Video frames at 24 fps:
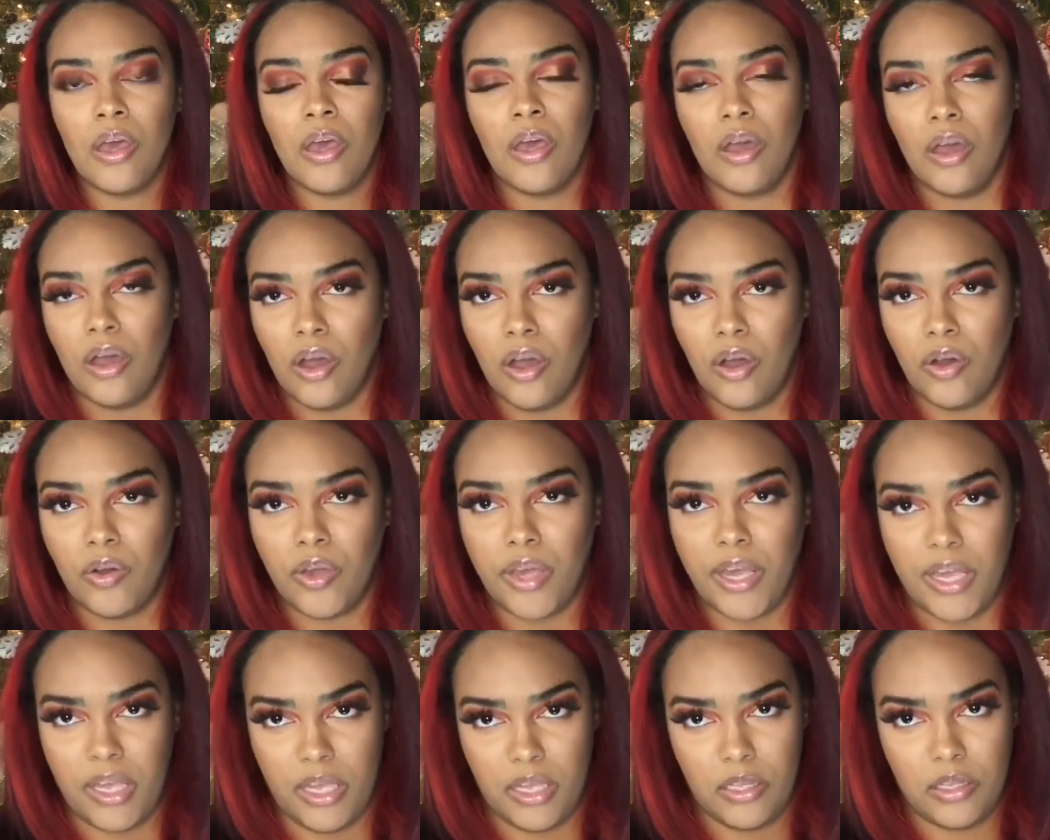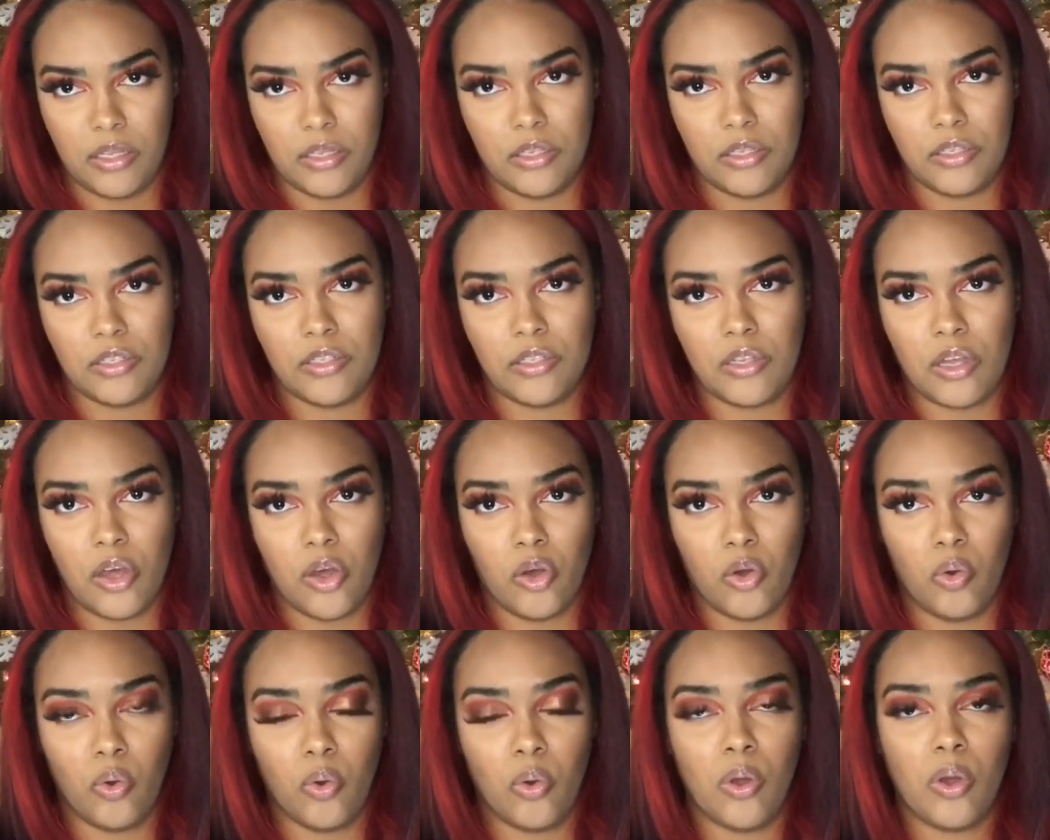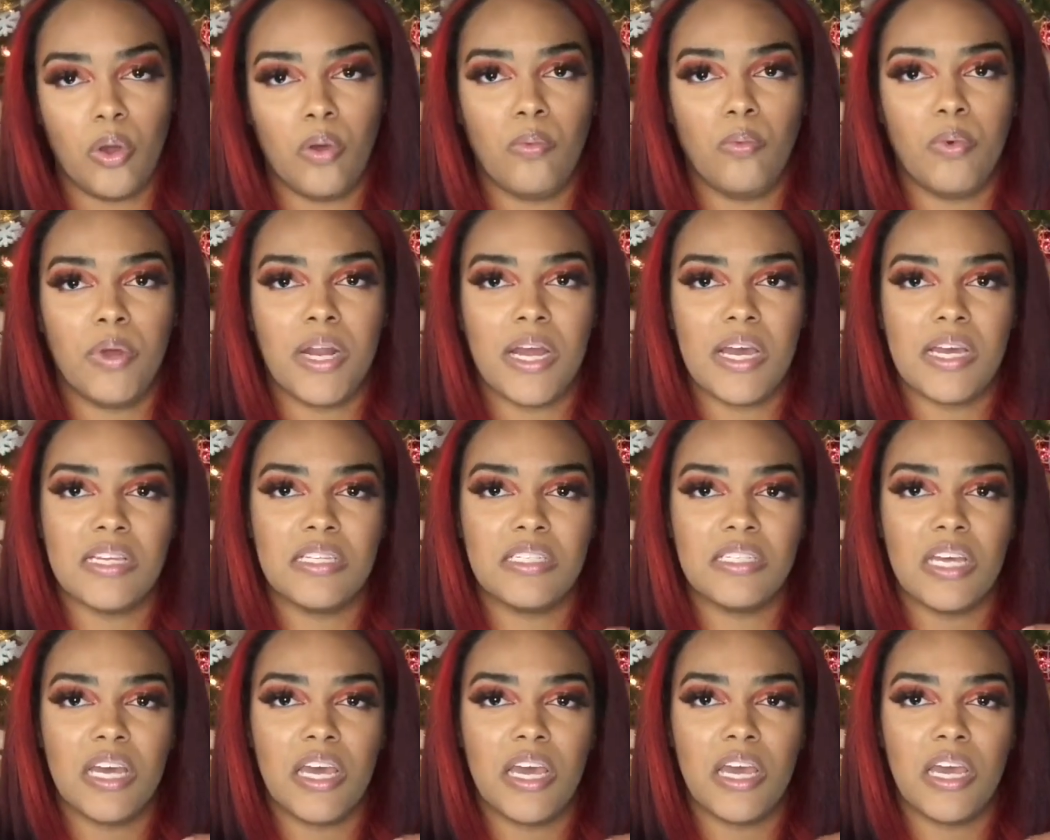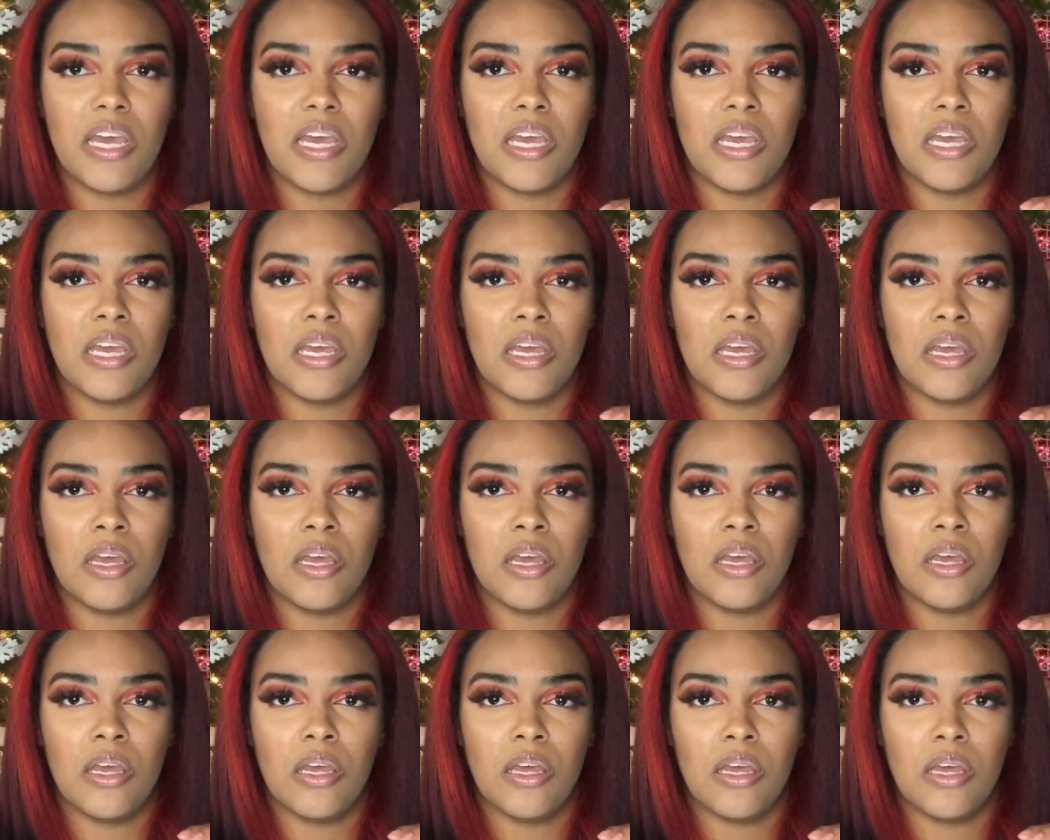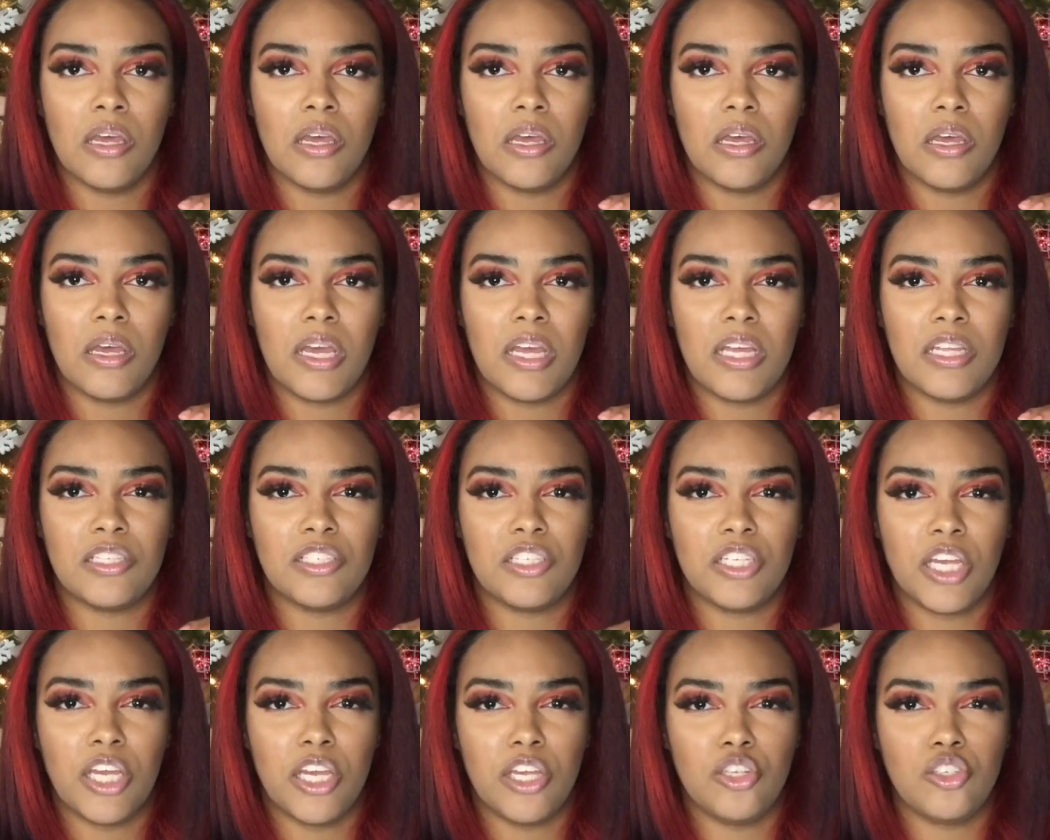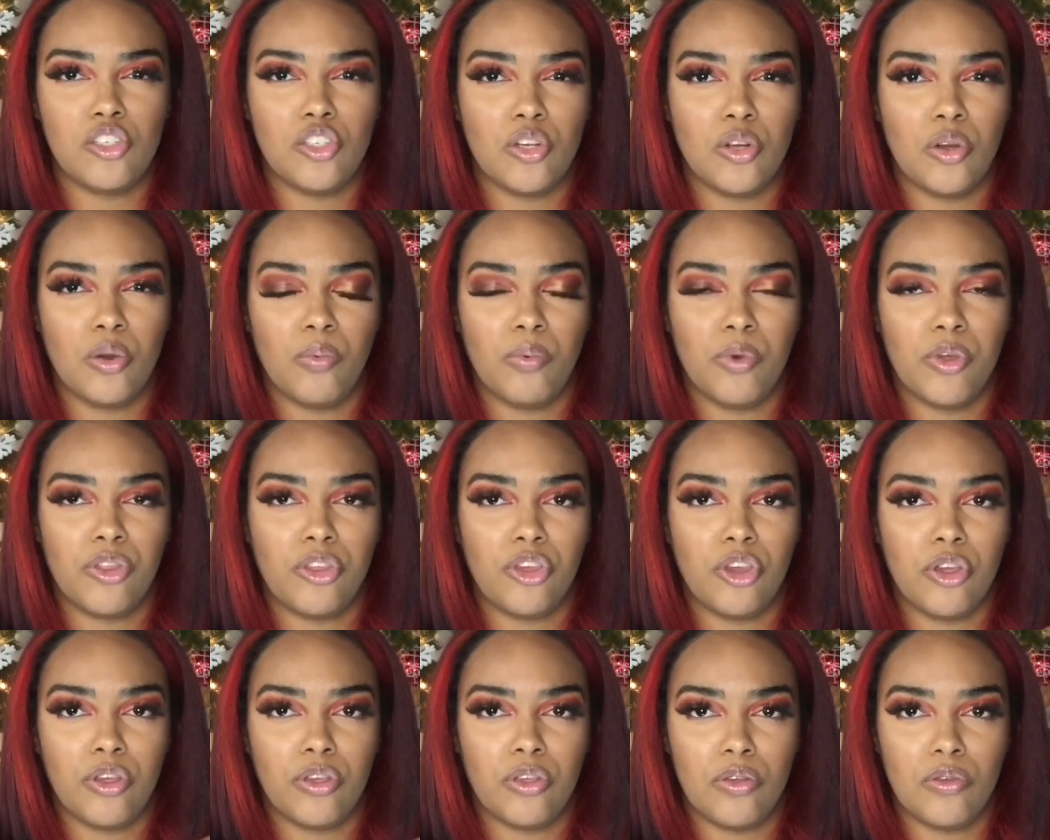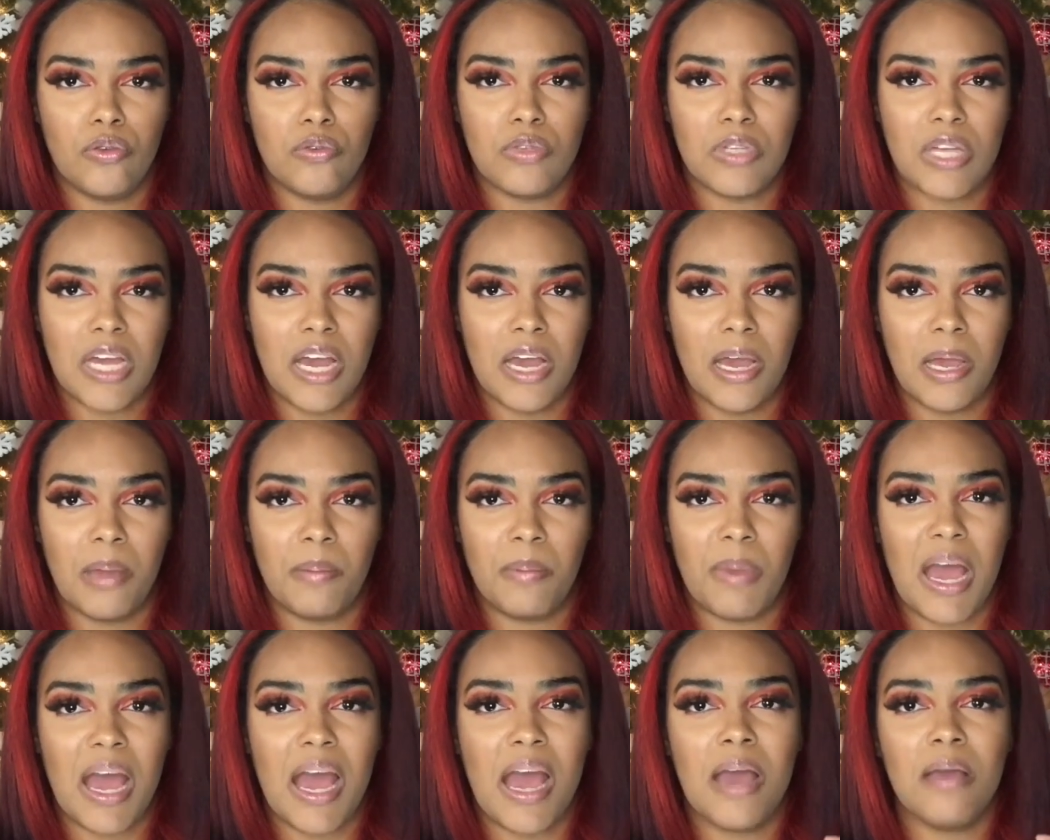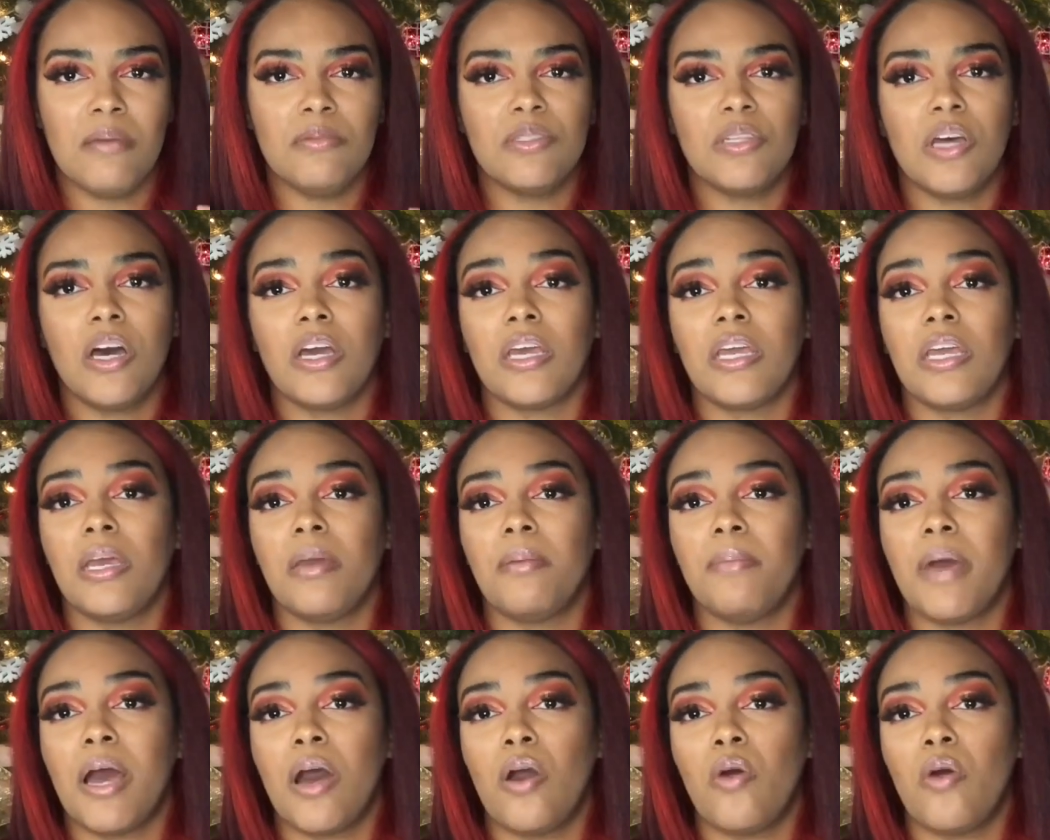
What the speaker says: Okay, so when I say intentional with your you time, I'm talking about